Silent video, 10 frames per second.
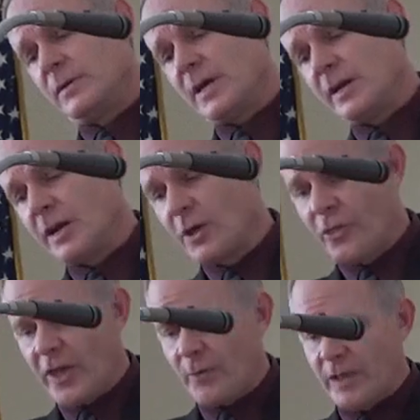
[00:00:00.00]
And another
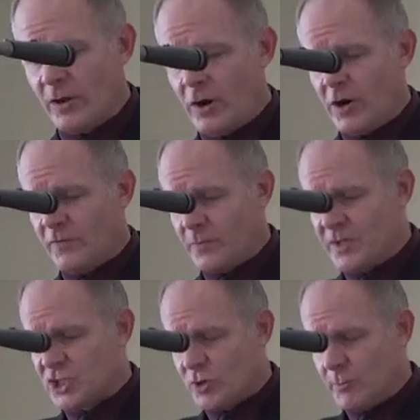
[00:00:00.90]
thing we learn from
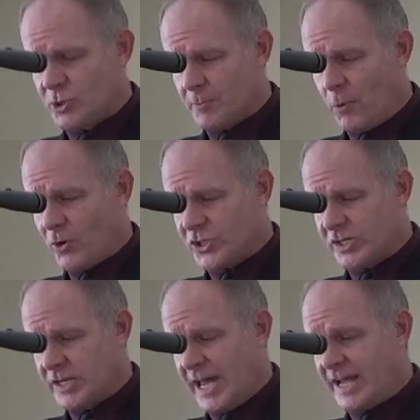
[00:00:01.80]
this scripture portion
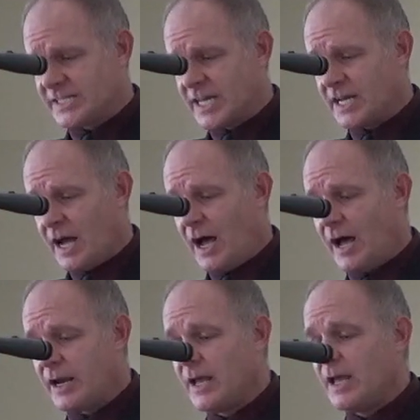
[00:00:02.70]
today is that
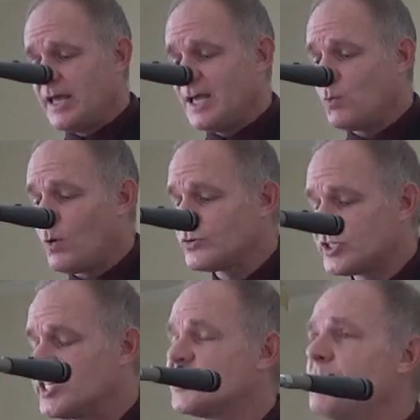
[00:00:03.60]
God, He wants
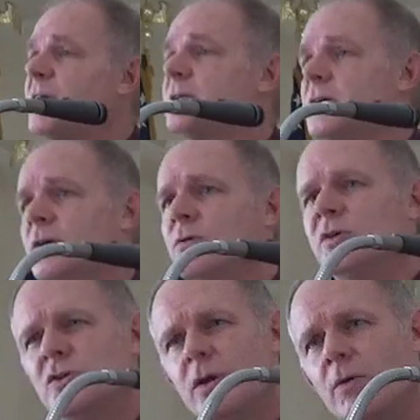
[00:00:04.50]
to speak to you.
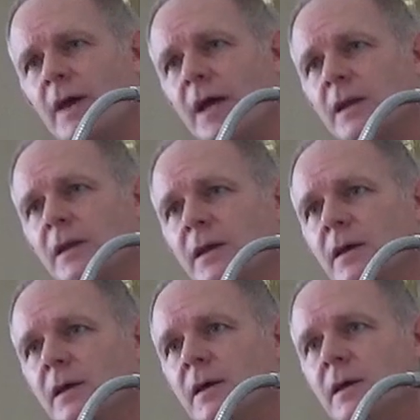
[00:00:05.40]
Did you know that?
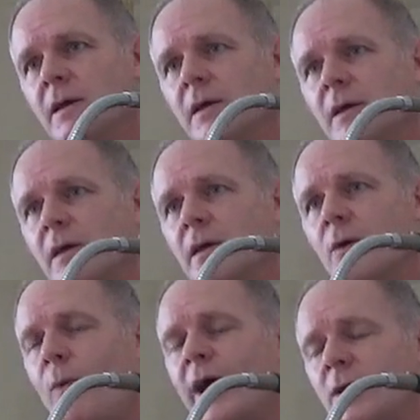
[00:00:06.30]

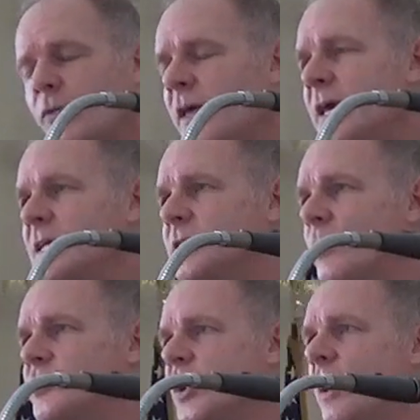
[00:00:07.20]
Why do you think He
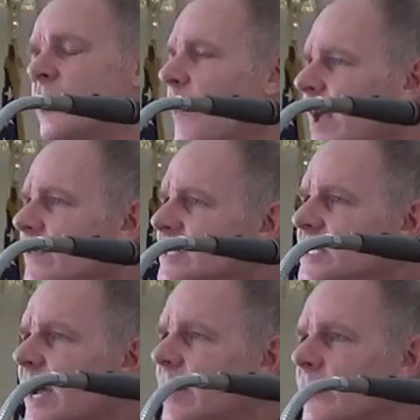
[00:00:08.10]
told John, write this
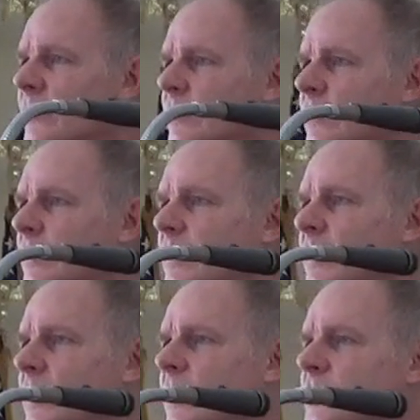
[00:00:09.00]
down?
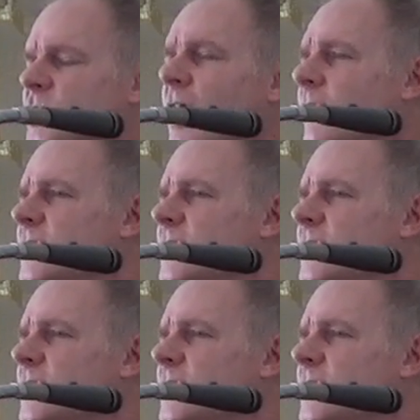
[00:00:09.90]
John,